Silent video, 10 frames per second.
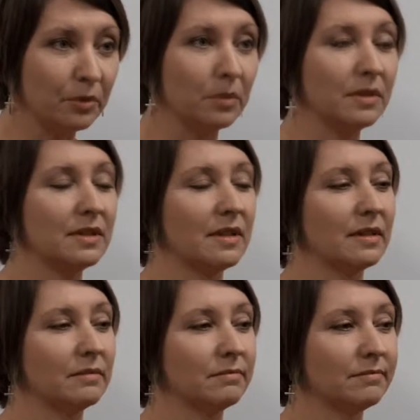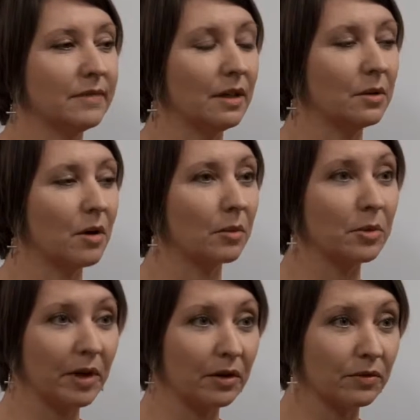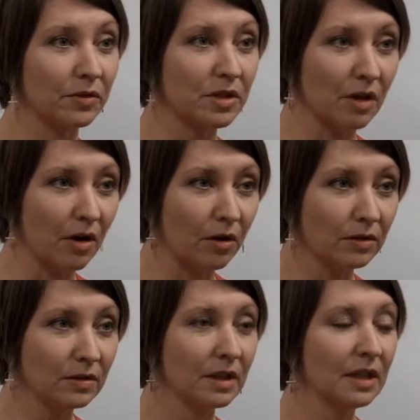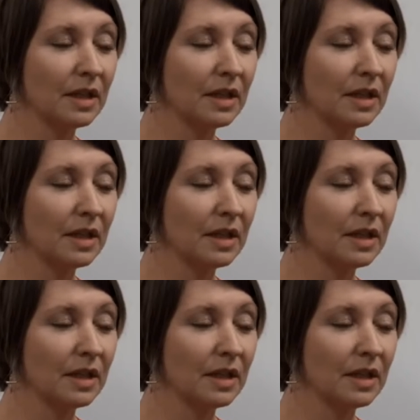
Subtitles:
who was the, you know, armor bearer for Saul.